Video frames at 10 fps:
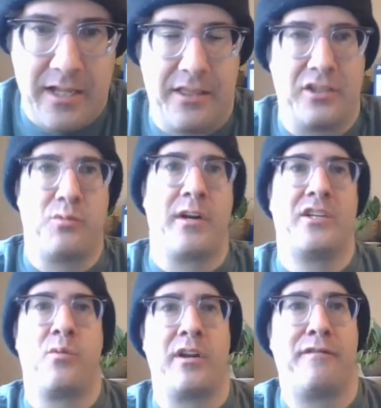The
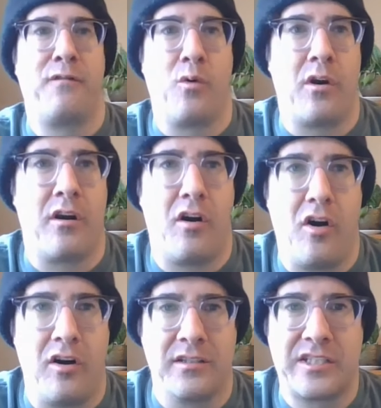2024
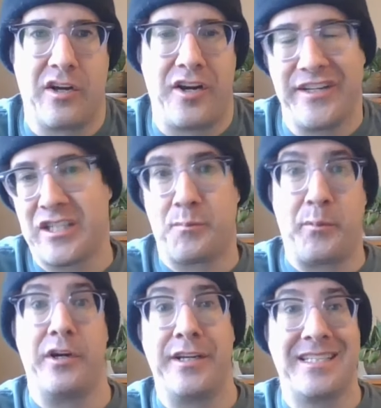All-Star
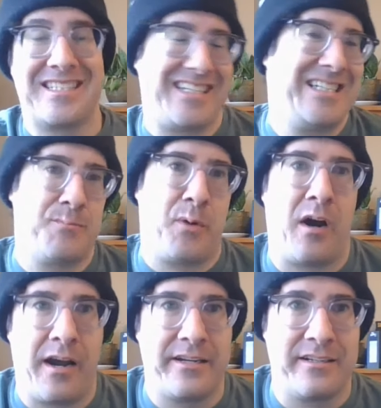experience is
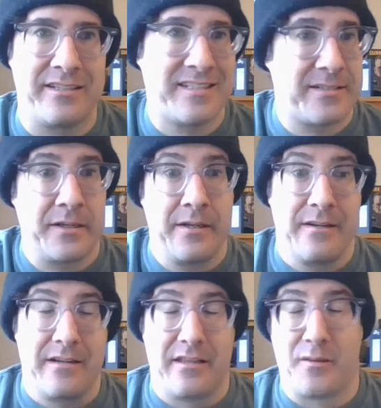behind us.
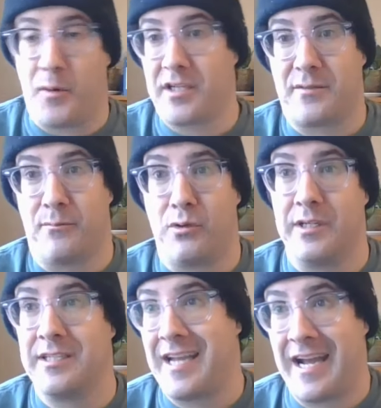The Boston
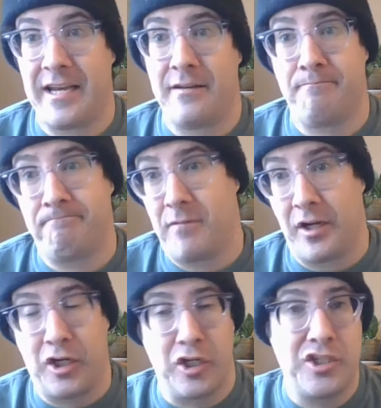Bruins had
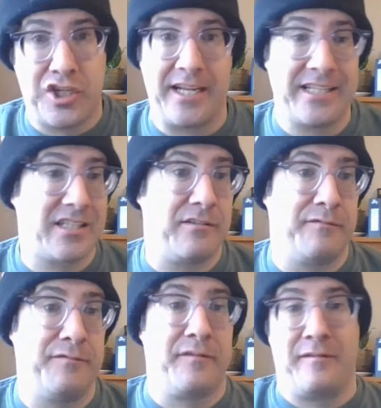a good chance
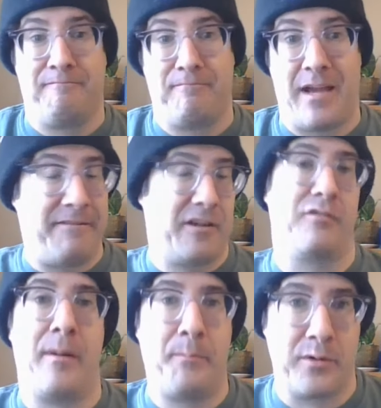of having a
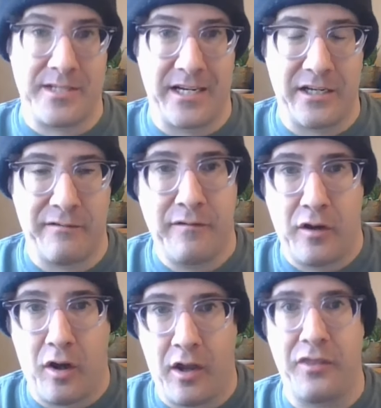representative
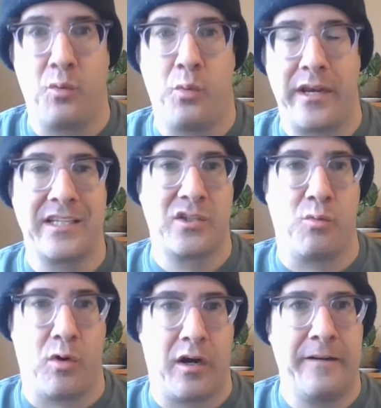on the winning
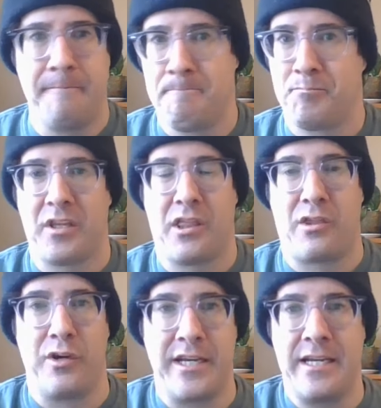squad.
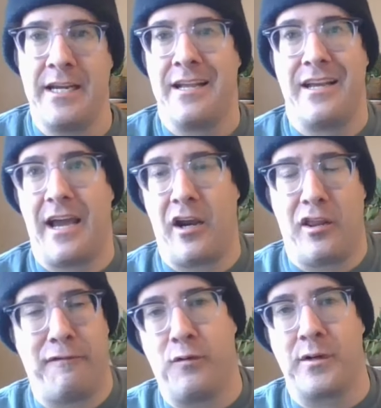Three out of
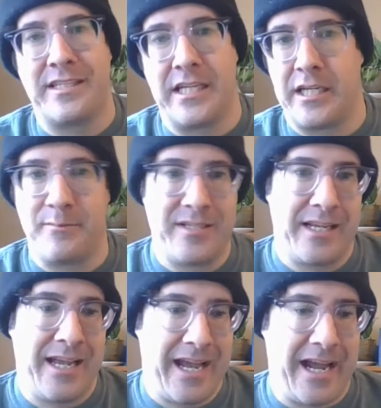the four teams
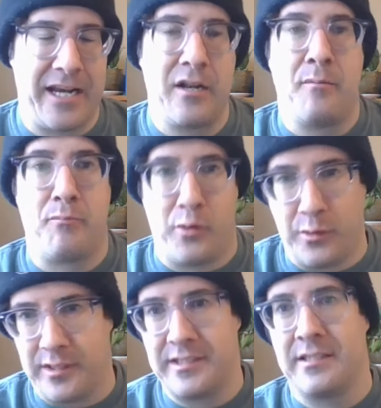had
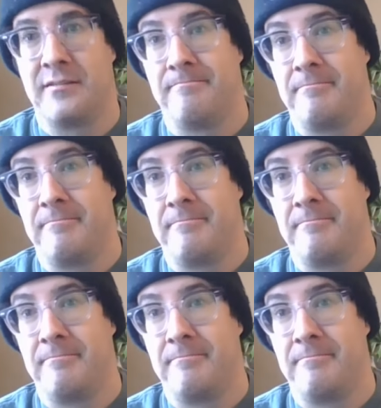Bruins